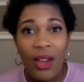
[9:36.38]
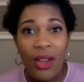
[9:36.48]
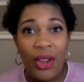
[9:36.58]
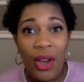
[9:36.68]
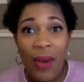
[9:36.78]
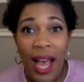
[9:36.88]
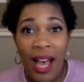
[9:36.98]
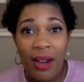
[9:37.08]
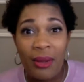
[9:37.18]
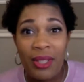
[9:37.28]
go
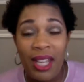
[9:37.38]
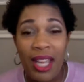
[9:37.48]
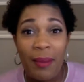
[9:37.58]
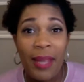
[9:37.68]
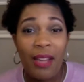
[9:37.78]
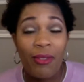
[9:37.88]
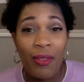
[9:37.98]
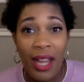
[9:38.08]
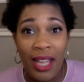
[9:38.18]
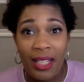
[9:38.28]
out and make
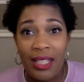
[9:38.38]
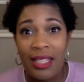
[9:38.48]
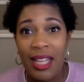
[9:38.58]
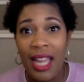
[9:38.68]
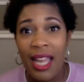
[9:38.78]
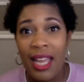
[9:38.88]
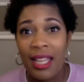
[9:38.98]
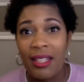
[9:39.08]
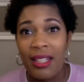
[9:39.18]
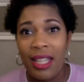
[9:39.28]
friends
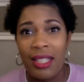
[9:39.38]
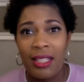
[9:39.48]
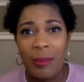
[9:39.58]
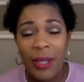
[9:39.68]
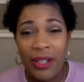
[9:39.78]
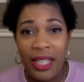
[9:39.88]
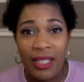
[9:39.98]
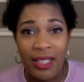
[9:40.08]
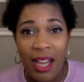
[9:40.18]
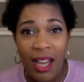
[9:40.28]
and
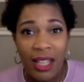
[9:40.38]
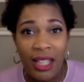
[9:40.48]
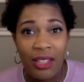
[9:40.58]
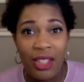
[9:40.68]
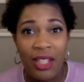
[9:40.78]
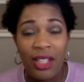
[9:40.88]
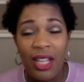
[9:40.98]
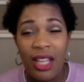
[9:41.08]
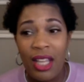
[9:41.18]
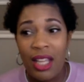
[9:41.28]
experience college in
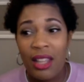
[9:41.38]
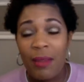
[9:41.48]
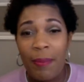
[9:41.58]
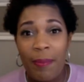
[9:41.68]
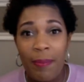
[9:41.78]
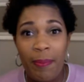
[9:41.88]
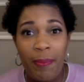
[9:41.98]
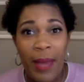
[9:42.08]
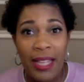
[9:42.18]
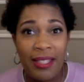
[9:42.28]
the
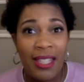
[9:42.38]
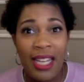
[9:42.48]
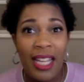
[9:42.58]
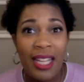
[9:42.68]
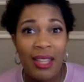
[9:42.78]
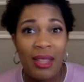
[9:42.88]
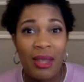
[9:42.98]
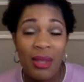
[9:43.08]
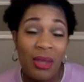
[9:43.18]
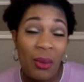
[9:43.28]
best city
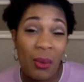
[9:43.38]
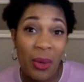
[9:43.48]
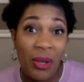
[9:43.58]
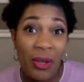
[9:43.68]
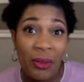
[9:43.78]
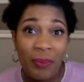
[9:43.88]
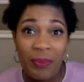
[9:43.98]
in the world